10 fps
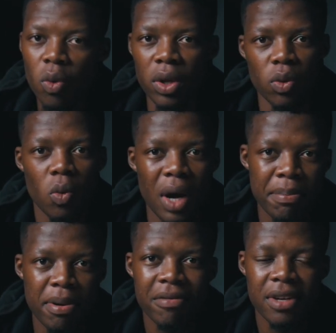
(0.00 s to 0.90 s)
with 1
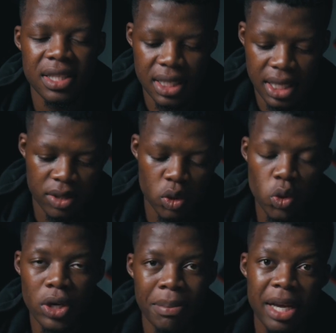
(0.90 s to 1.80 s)
pivot and then
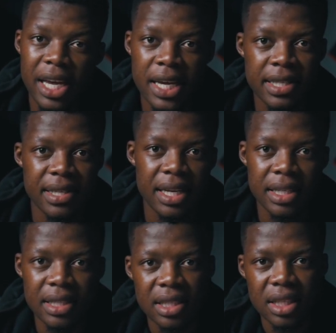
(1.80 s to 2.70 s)
2 number 8 and